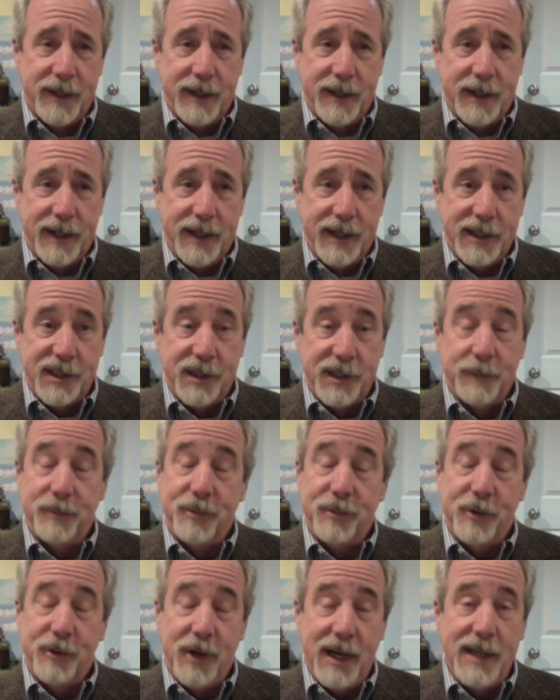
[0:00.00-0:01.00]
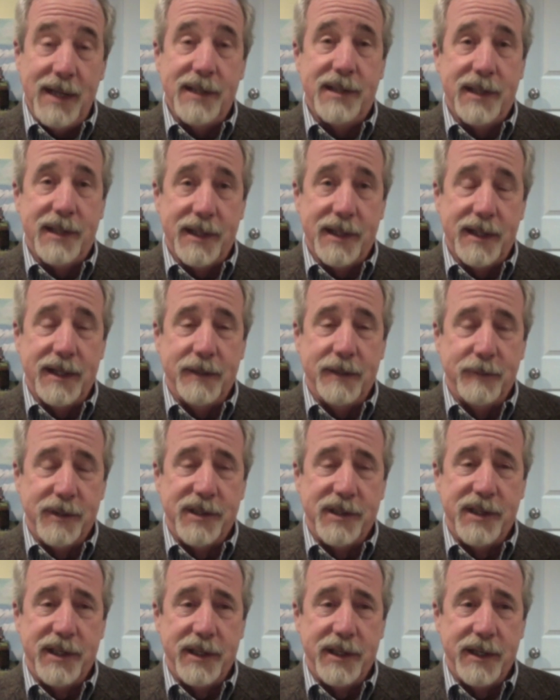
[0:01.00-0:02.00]
a surprisingly
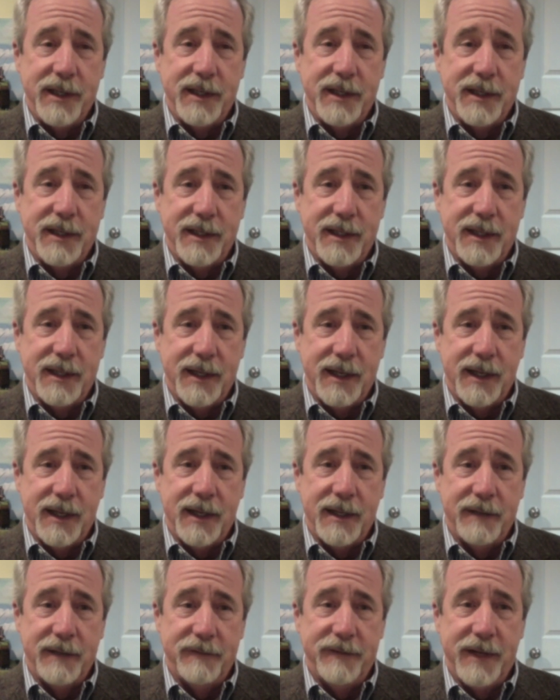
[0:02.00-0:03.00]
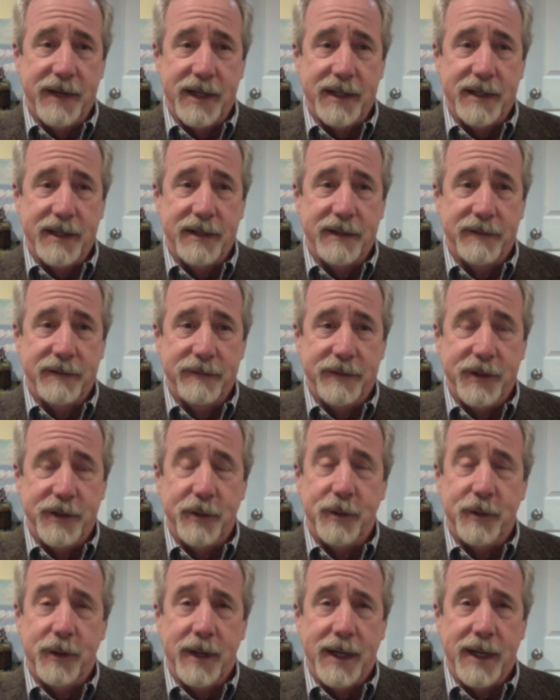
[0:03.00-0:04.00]
resilient and effective
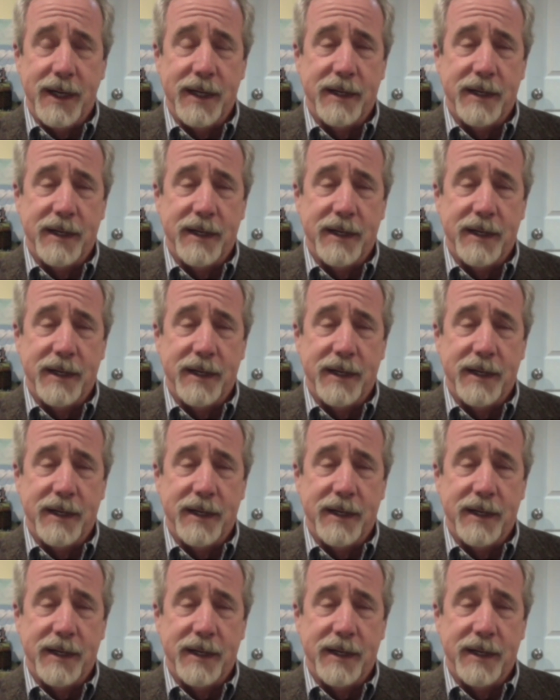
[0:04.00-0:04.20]
Ukrainian